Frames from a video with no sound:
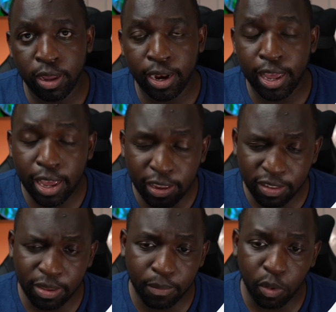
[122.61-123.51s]
And here's
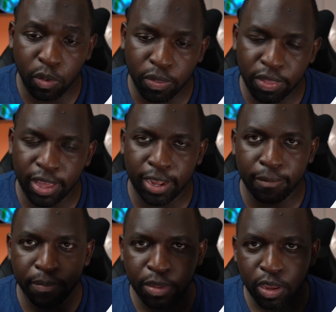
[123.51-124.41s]
the important thing.
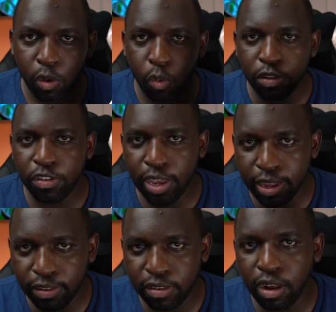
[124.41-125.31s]
Once you
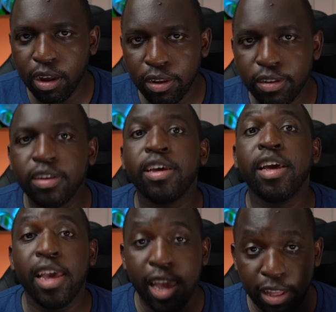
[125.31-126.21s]
hit start,
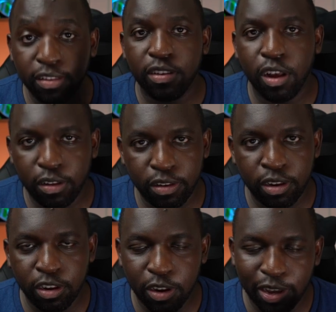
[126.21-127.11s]
it started.
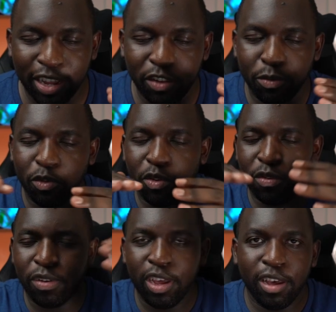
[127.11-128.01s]
You don't get some sort
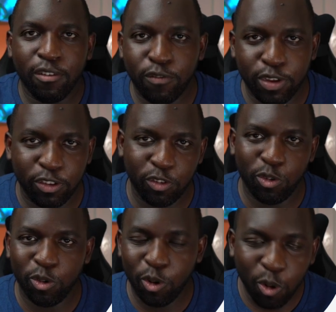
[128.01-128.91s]
of
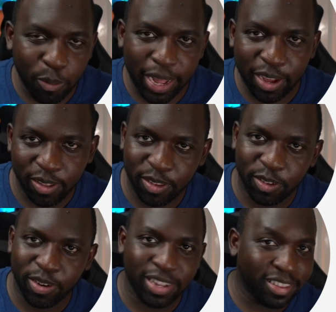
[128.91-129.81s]
visual callback on the
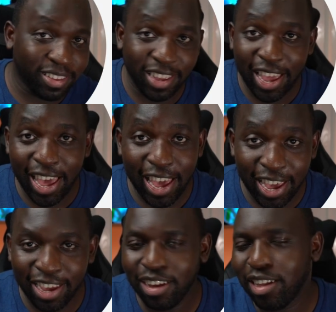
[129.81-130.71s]
screen to say,
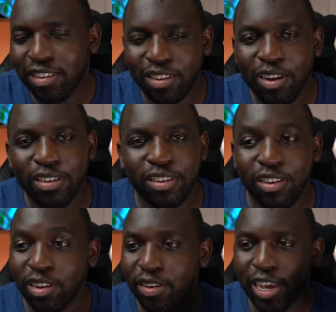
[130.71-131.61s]
hey, it started.
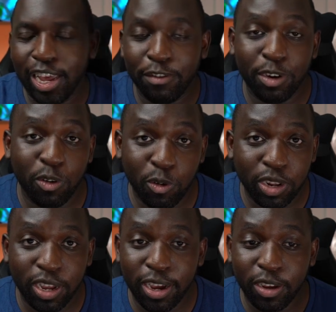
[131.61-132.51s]
You don't get a
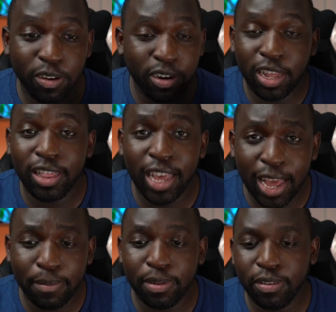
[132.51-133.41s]
recording icon. Nothing
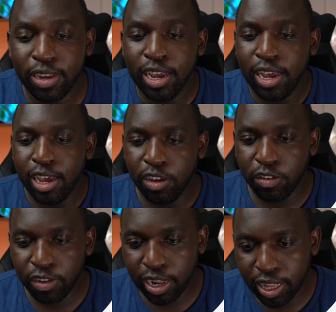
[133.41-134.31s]
happens. You
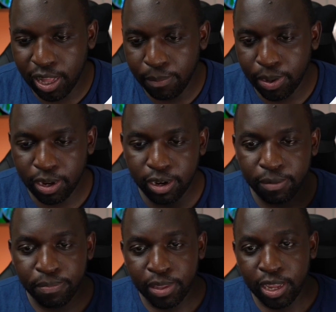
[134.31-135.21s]
just click that
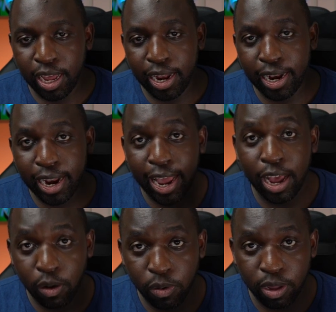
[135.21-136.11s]
button and
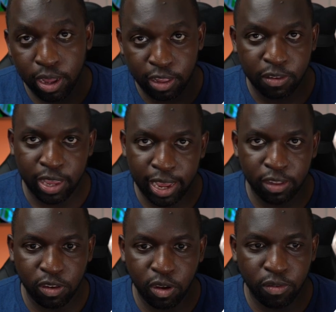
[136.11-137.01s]
now it's
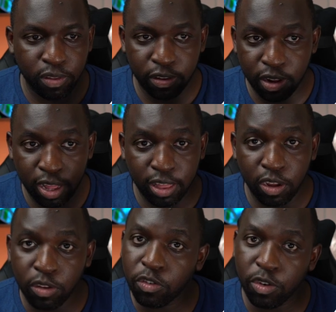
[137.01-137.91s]
kicked off. There's
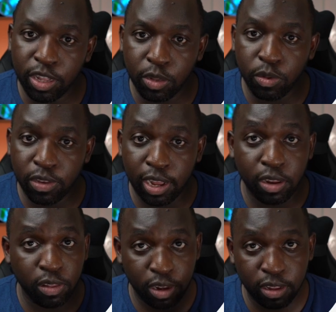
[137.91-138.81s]
nothing on screen that will tell
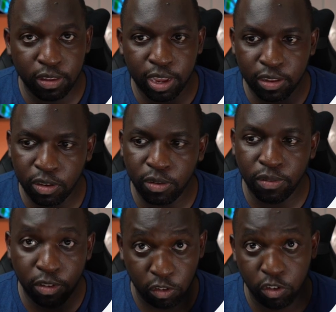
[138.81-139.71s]
you that it's kicked off.
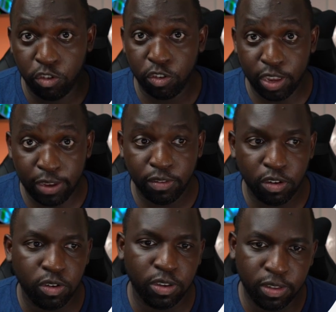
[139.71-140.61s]
You just have to
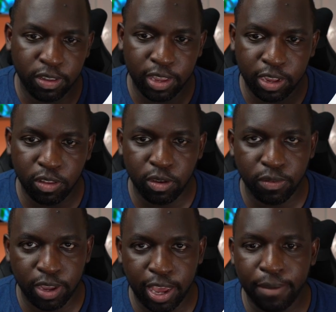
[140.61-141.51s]
trust it's kicked off.
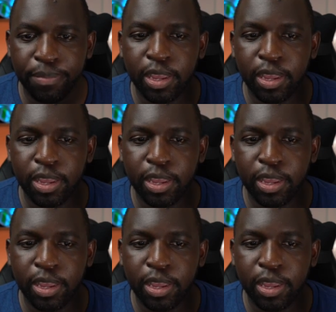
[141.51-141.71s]
Okay.